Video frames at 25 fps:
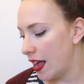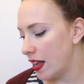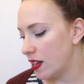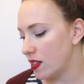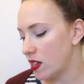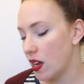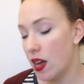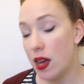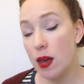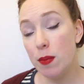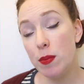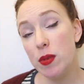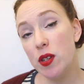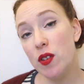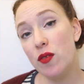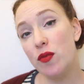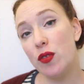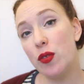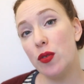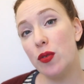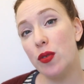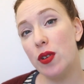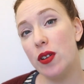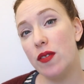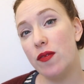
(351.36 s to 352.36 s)
In terms of
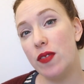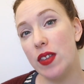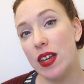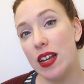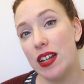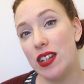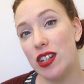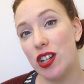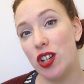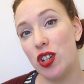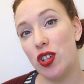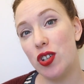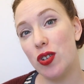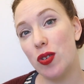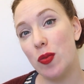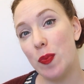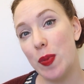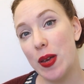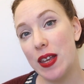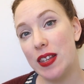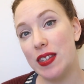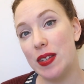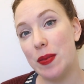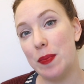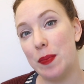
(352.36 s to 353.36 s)
all of the additional
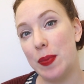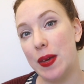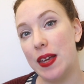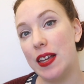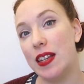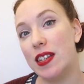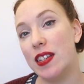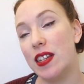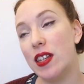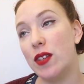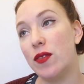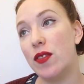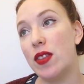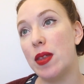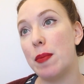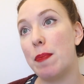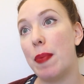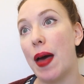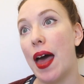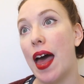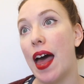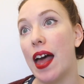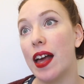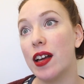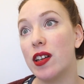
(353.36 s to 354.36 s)
bits and pieces for the
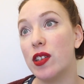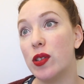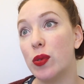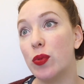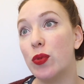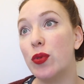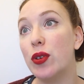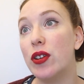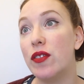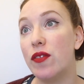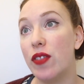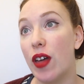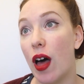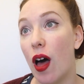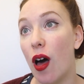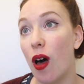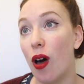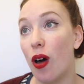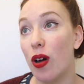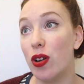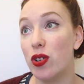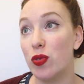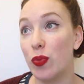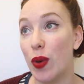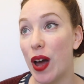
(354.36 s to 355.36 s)
bag, so all of the
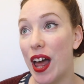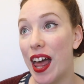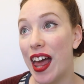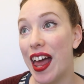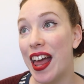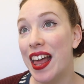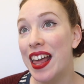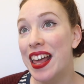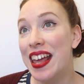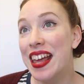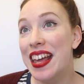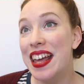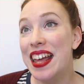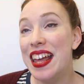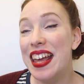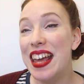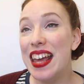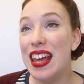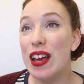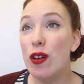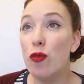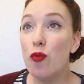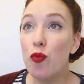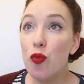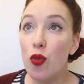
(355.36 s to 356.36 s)
hardware,
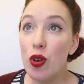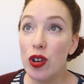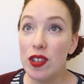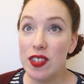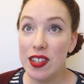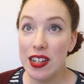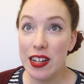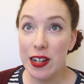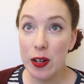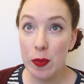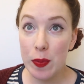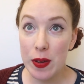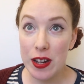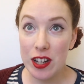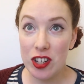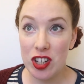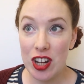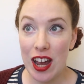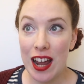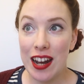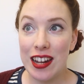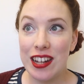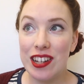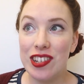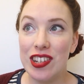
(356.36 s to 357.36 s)
it was a little bit
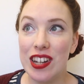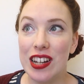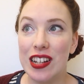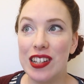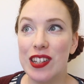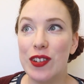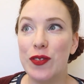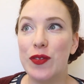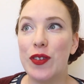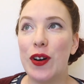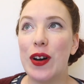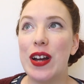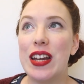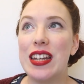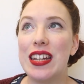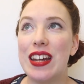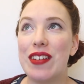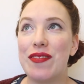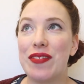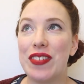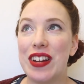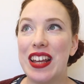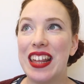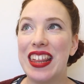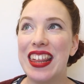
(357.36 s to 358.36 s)
challenging to find
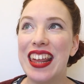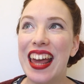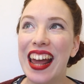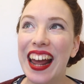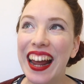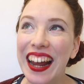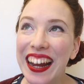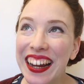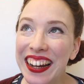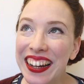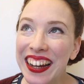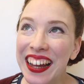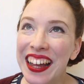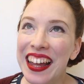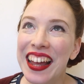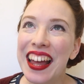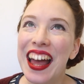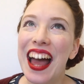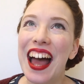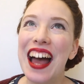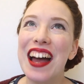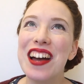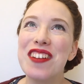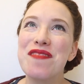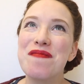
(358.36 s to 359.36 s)
everything.
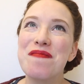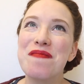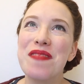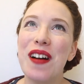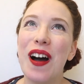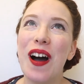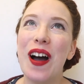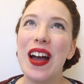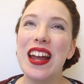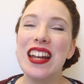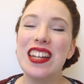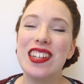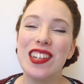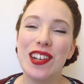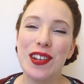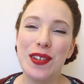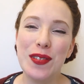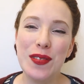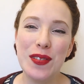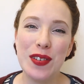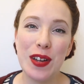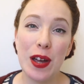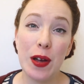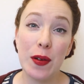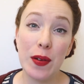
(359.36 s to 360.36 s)
I
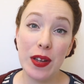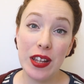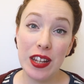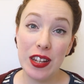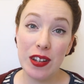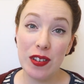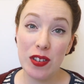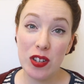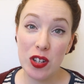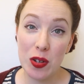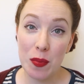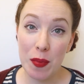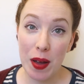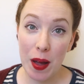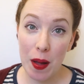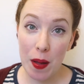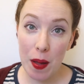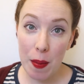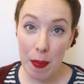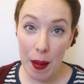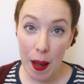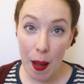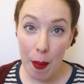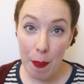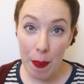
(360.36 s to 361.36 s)
don't know a huge amount
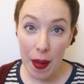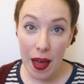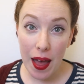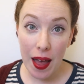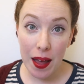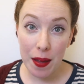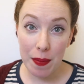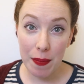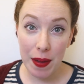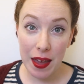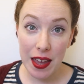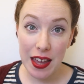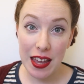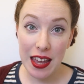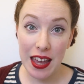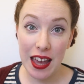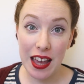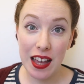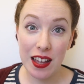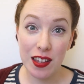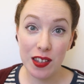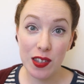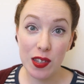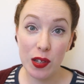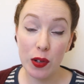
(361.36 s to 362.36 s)
about bag
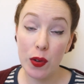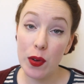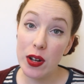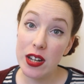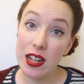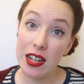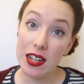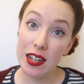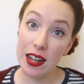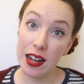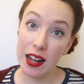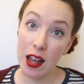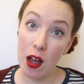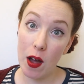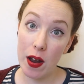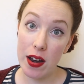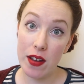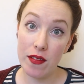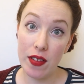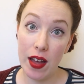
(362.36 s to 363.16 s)
making, so I didn't kind of